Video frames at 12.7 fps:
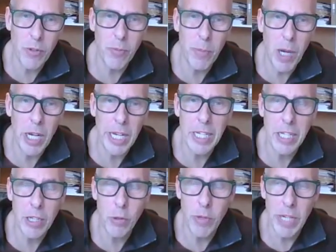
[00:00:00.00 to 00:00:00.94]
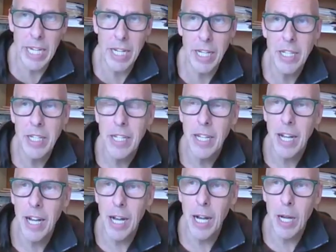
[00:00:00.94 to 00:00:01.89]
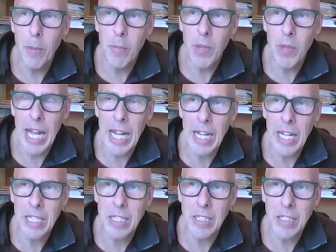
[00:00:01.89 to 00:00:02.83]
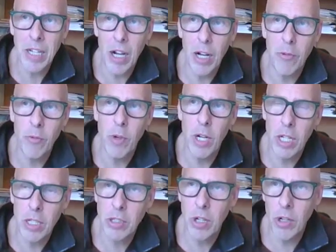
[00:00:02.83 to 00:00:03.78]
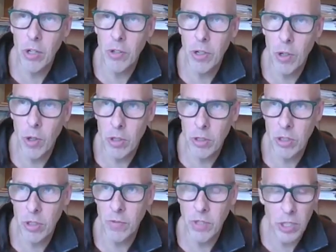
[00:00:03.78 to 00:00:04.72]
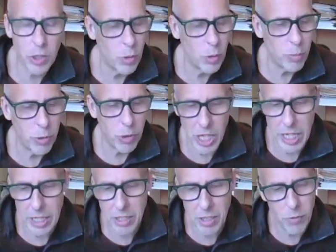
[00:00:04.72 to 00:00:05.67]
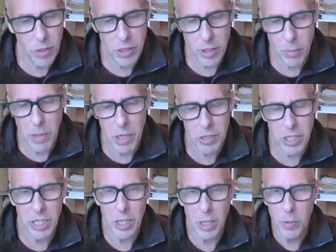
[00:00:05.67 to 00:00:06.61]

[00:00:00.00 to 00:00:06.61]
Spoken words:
of my career, and I've worked on lots of digital projects. I've worked in marketing and